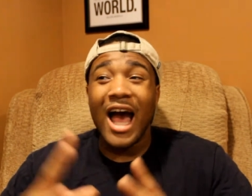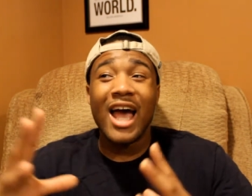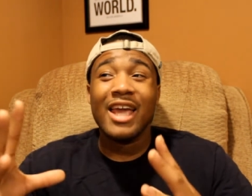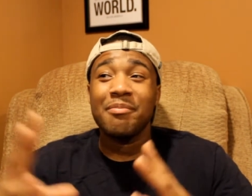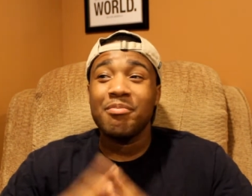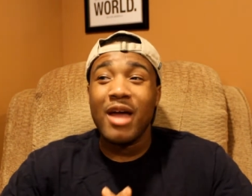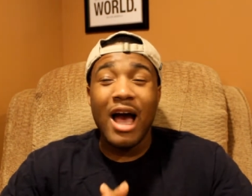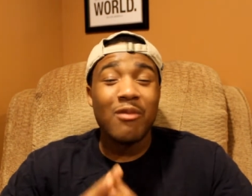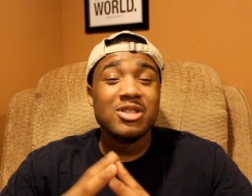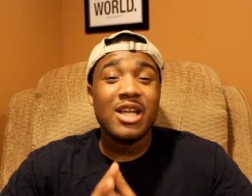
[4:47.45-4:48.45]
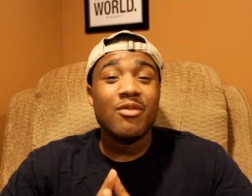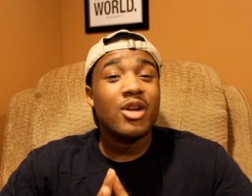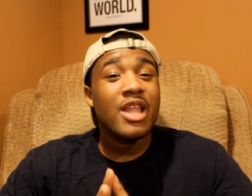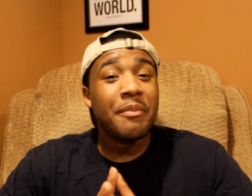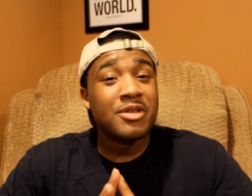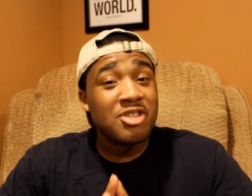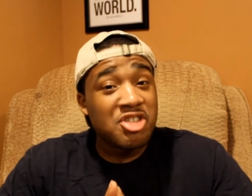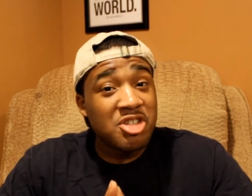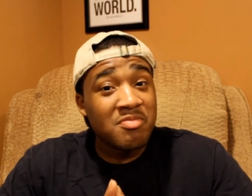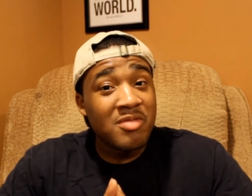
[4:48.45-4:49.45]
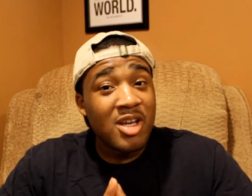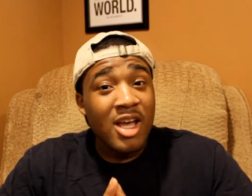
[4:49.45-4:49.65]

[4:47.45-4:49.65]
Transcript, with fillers: i i was never in that position